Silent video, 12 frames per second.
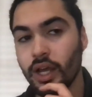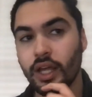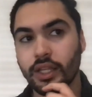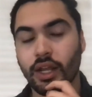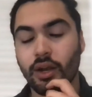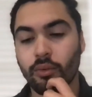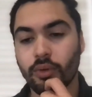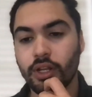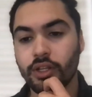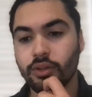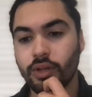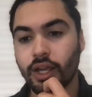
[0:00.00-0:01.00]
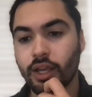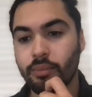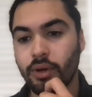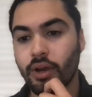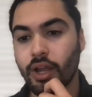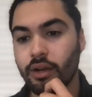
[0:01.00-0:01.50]
that I really do like
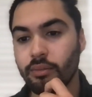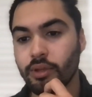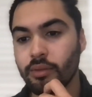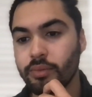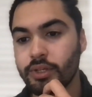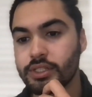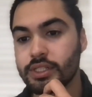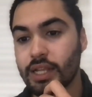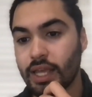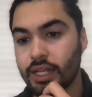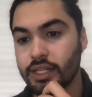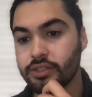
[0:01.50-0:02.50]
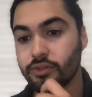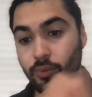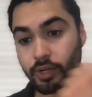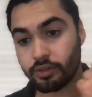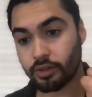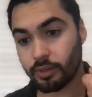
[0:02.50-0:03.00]
about Airbnb's latest
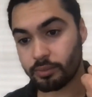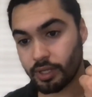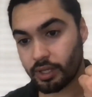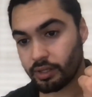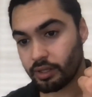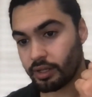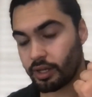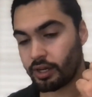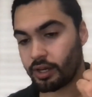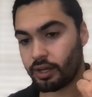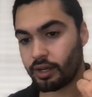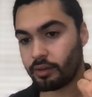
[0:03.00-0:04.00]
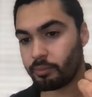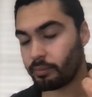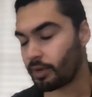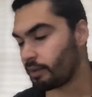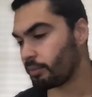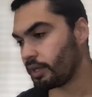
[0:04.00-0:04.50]
winter update, I
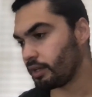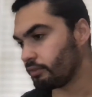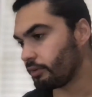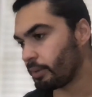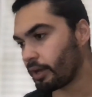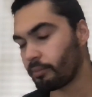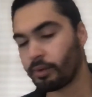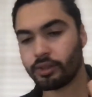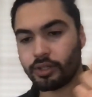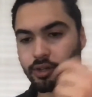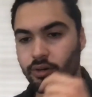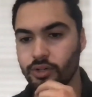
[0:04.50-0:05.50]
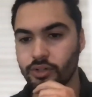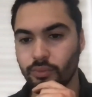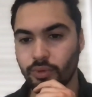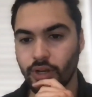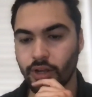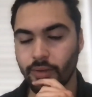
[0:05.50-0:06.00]
believe about a month ago or
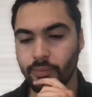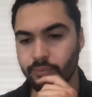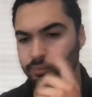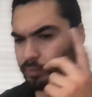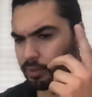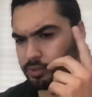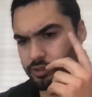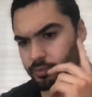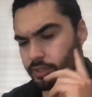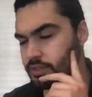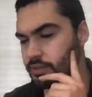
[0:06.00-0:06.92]
whatnot, maybe 2 months.